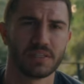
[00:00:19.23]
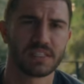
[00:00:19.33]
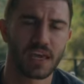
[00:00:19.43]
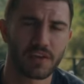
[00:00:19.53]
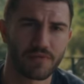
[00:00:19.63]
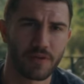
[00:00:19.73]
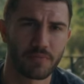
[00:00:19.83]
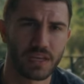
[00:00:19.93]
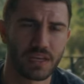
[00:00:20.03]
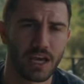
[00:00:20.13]
But take it
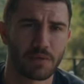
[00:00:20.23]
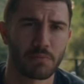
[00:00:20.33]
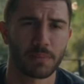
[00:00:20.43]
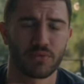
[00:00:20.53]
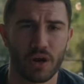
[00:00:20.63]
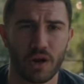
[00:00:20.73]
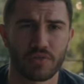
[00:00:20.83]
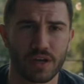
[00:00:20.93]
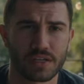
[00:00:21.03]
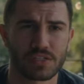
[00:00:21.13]
from me and my
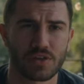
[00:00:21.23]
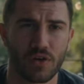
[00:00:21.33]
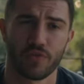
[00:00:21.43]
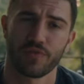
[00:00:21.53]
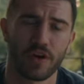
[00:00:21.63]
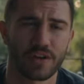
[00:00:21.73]
progress so